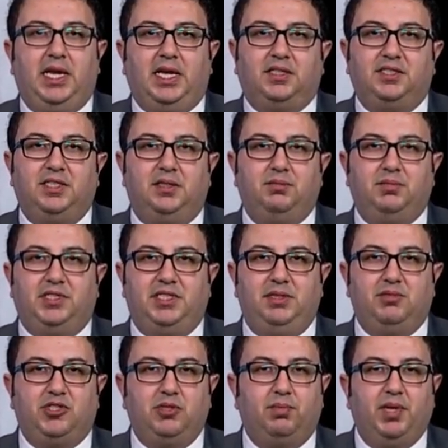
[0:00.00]
Calcium
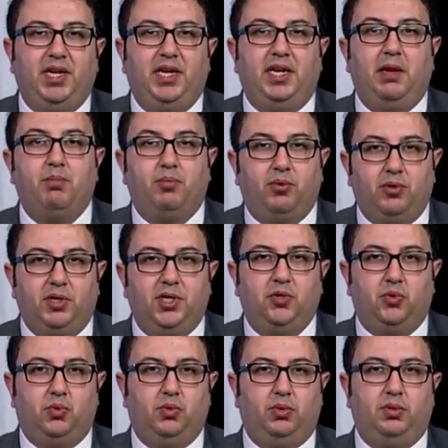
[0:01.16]
seems to play an important
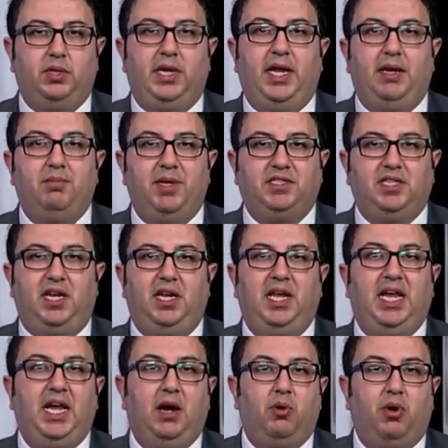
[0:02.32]
role in
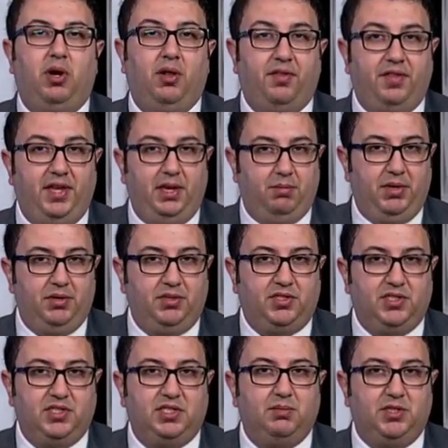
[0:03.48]
maintaining our healthy immune
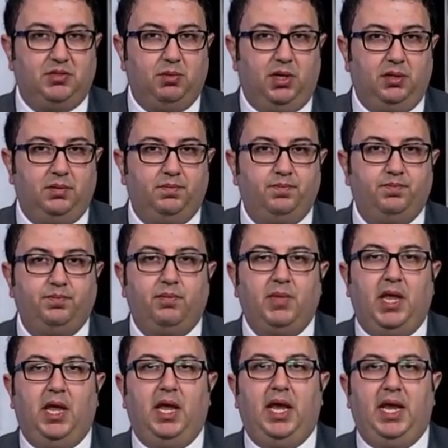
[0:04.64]
system as well.
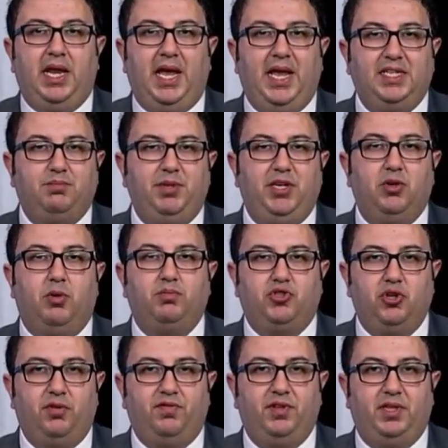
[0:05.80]
It has been
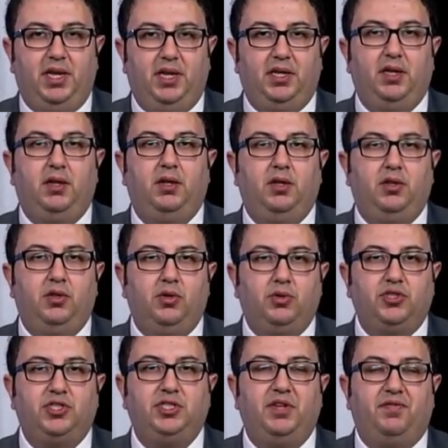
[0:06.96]
observed that
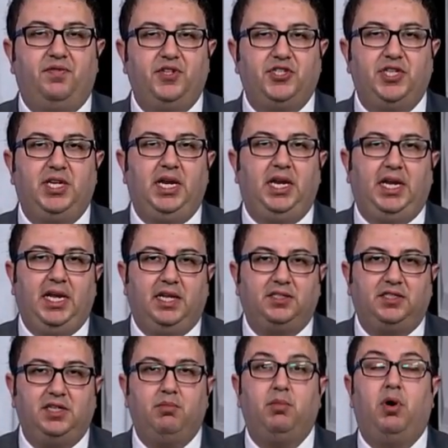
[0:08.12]
those deficient in
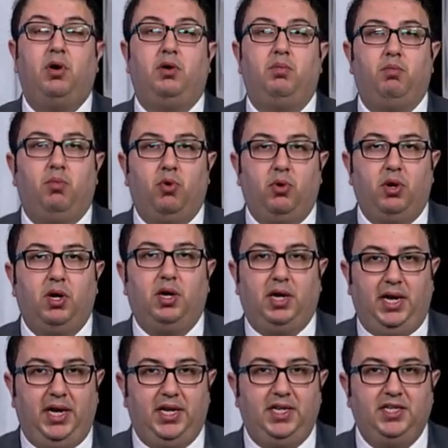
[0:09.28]
calcium are more
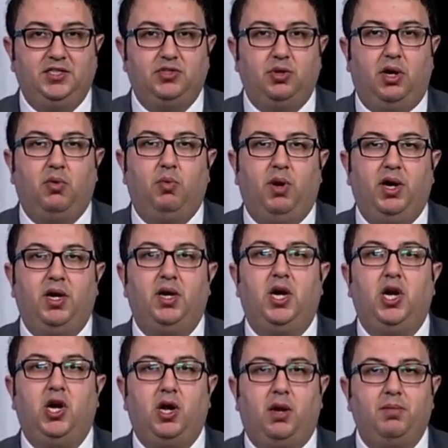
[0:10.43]
likely to acquire
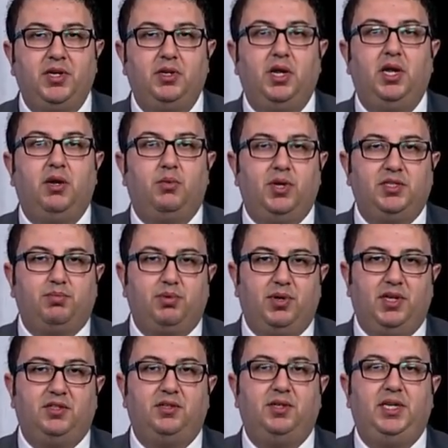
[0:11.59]
common
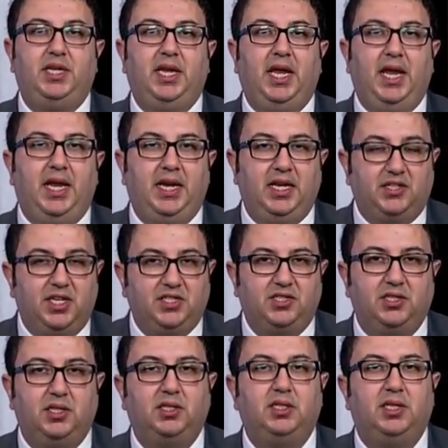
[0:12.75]
respiratory and
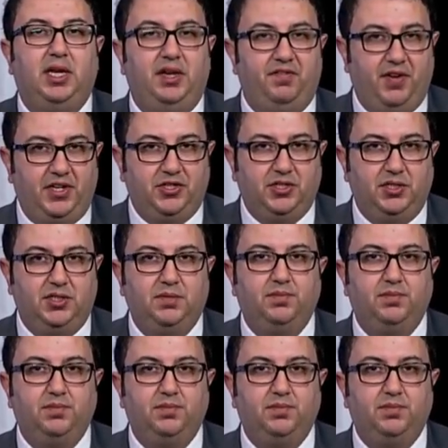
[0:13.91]
intestinal infections.